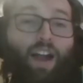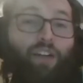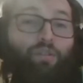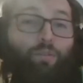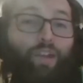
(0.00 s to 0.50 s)

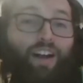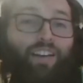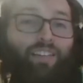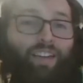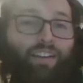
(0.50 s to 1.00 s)
I will be
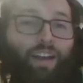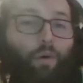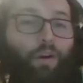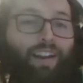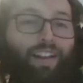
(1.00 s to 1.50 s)
honest. That
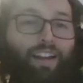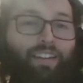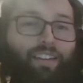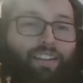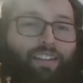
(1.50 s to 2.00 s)
tower, I
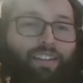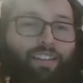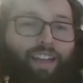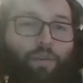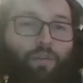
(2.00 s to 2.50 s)
liked it.
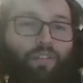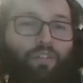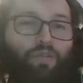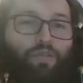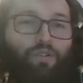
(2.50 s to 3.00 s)
That was
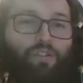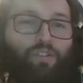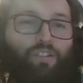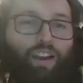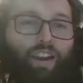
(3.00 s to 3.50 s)

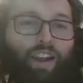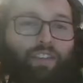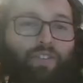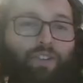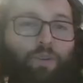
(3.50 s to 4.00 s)
cool. And
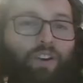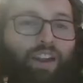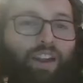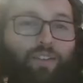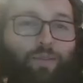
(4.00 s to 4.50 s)
I'm someone
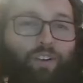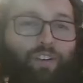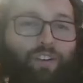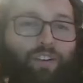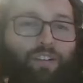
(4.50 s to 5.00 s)
that has
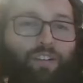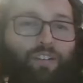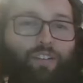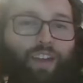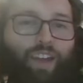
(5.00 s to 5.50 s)
vertigo,
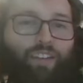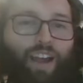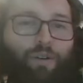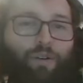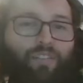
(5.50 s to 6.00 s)
so that
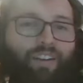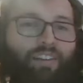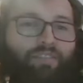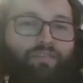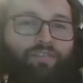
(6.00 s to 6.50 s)
tower,
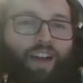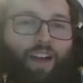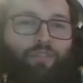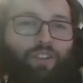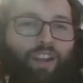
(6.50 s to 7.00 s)
man,
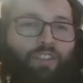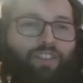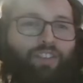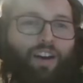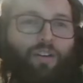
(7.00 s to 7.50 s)
I forgive
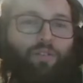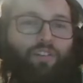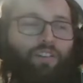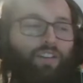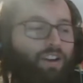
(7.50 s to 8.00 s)
the tower.